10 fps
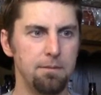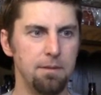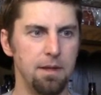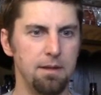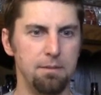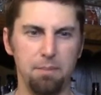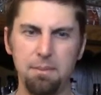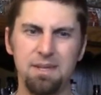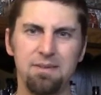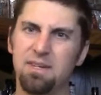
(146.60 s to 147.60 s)
and
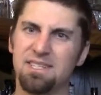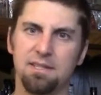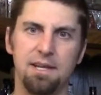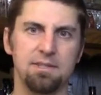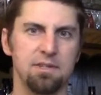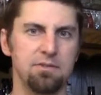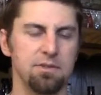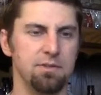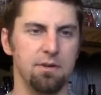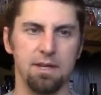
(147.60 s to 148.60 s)
maybe even a slight
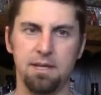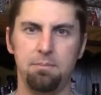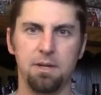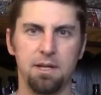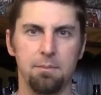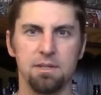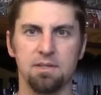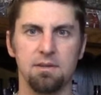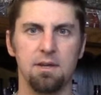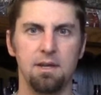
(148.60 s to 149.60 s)
citrus note. I keep picking up
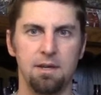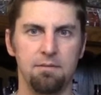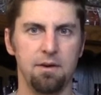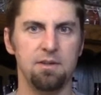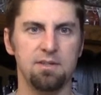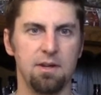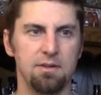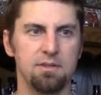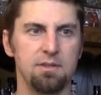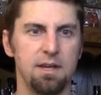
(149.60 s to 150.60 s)
this very
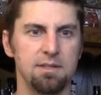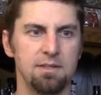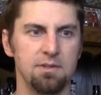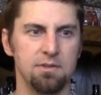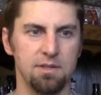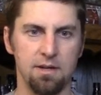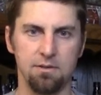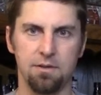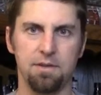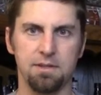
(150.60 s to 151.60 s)
subtle, slight citrus. I don't
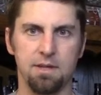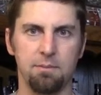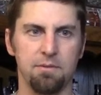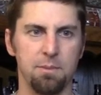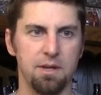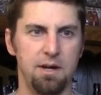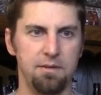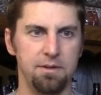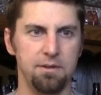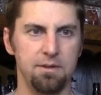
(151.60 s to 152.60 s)
know if that's coming from the
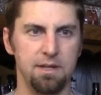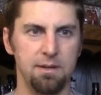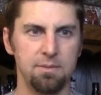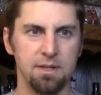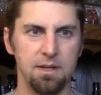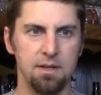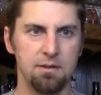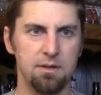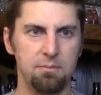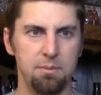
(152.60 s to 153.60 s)
coffee or the nibs.
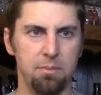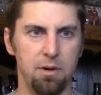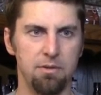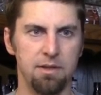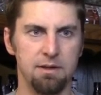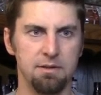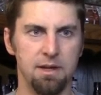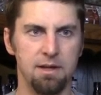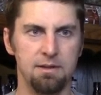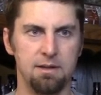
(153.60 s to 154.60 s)
Could be both.
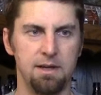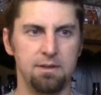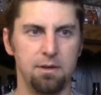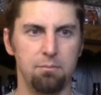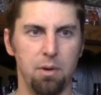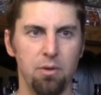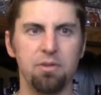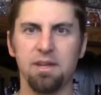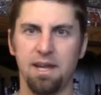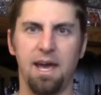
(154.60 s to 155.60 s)
I know
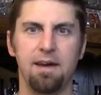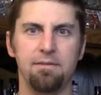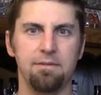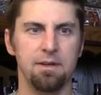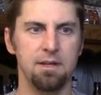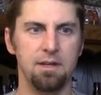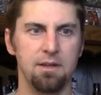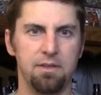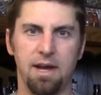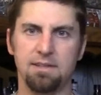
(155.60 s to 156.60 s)
both can have
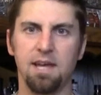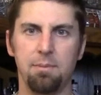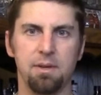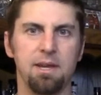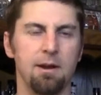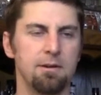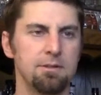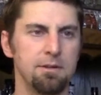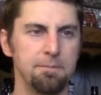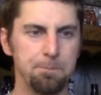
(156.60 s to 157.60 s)
that type of
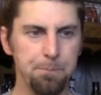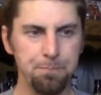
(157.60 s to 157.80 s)
character,